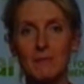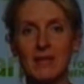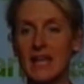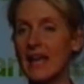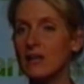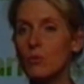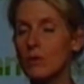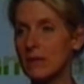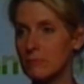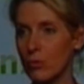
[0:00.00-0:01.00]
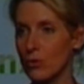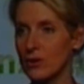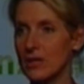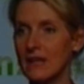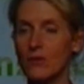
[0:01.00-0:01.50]
I mean any woman
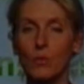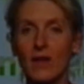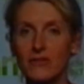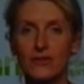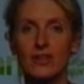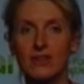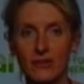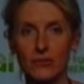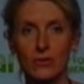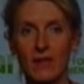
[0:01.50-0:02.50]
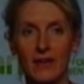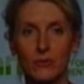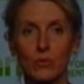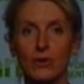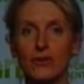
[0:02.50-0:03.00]
born in the Western
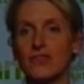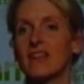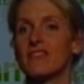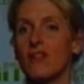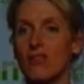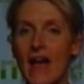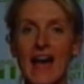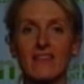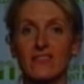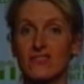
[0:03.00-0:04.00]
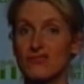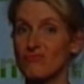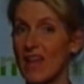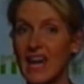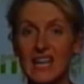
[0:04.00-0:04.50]
industrialized world in the last
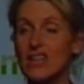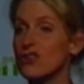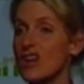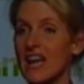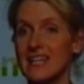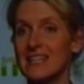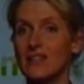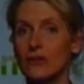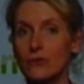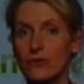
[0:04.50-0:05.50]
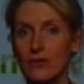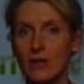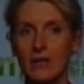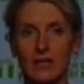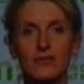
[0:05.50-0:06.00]
80 or 90 years.
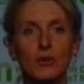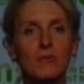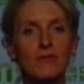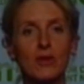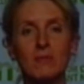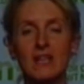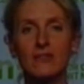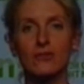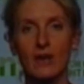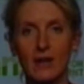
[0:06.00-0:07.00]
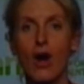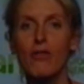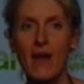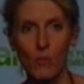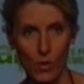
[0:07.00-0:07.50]
In terms of human history, I
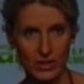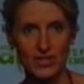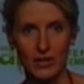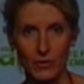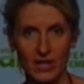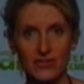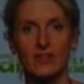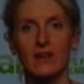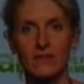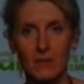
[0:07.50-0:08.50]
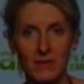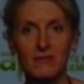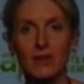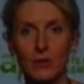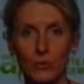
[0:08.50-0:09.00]
call that one generation, and
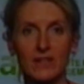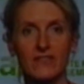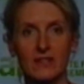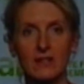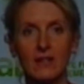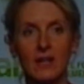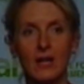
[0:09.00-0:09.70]
something very recent.